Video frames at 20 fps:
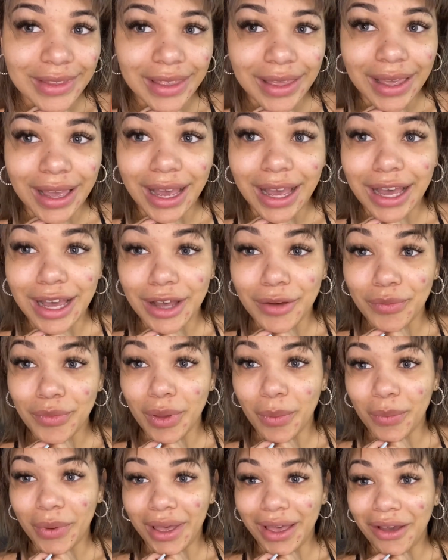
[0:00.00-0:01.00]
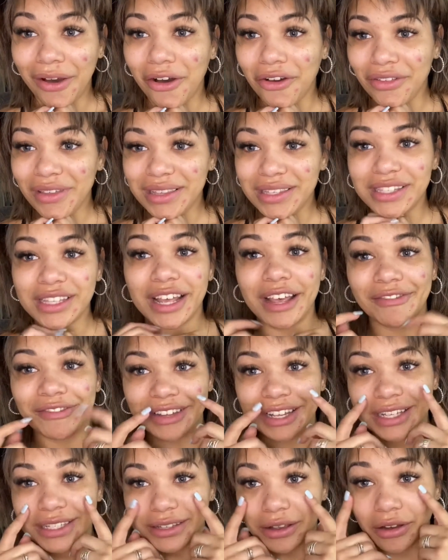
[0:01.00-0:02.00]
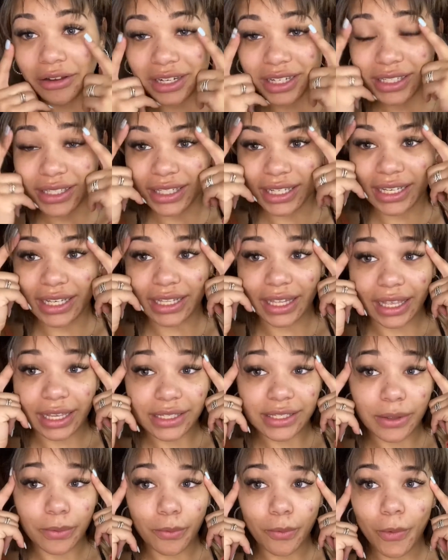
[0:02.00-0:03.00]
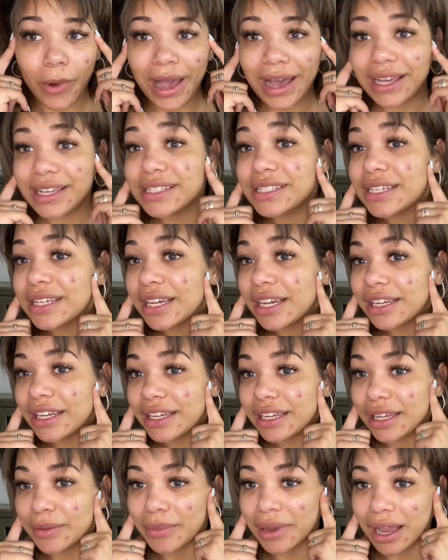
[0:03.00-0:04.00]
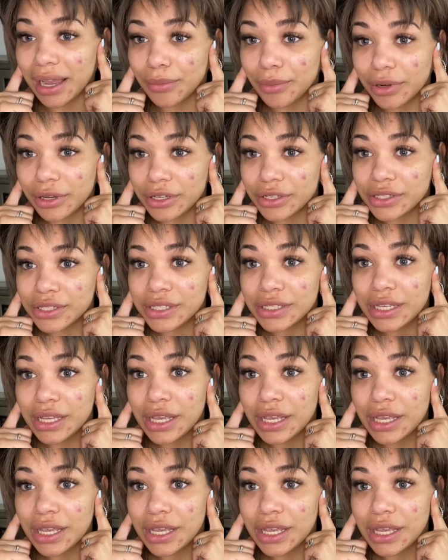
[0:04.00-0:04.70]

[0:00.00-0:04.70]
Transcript: But all that's left is honestly like some waxing. I need to get my eyebrows